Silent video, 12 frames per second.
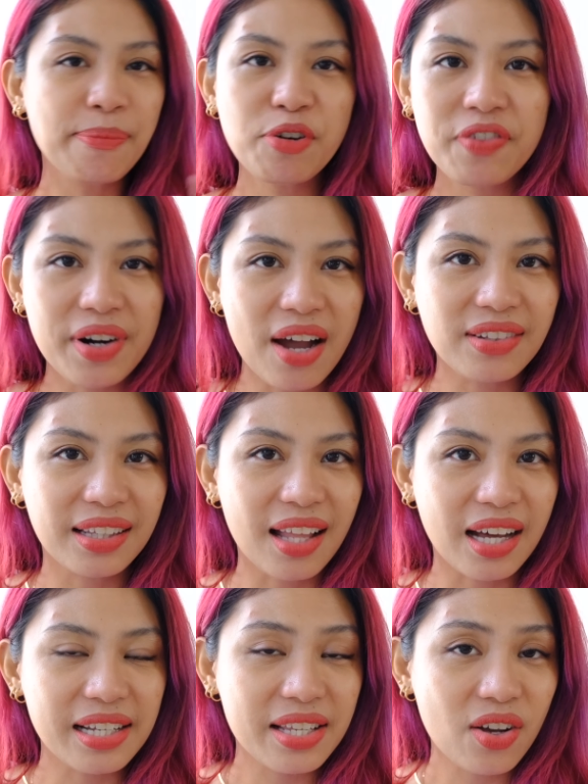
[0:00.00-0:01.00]
move around a
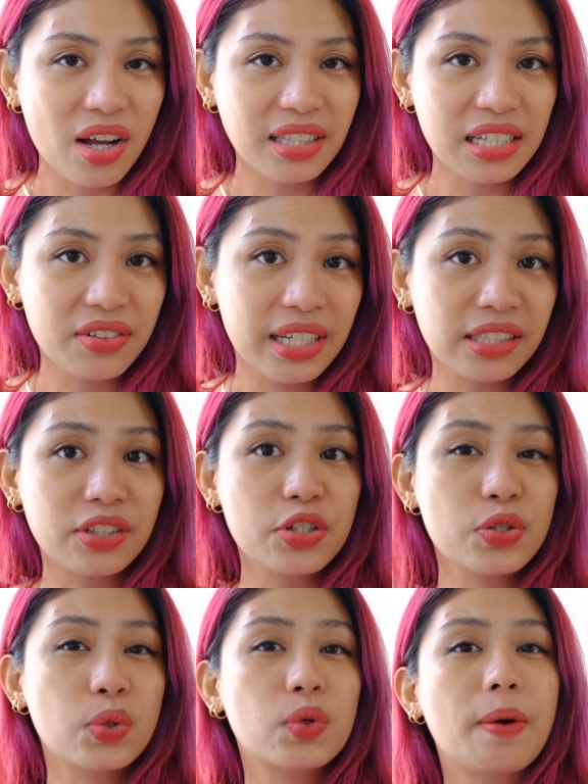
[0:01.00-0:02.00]
lot as a content
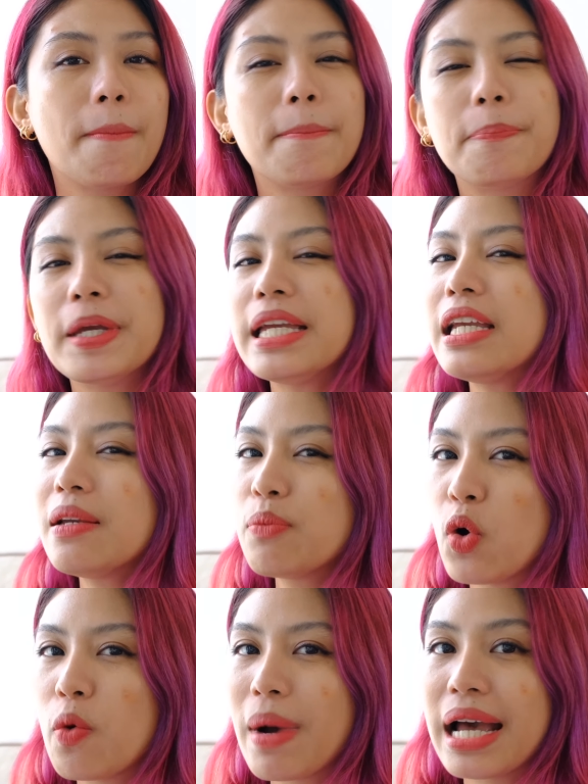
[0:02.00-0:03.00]
creator, so being
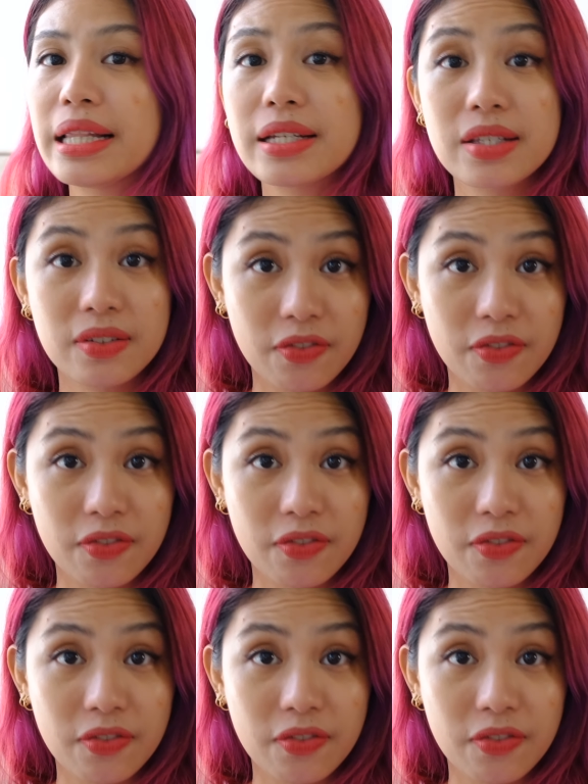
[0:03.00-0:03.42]
more mobile is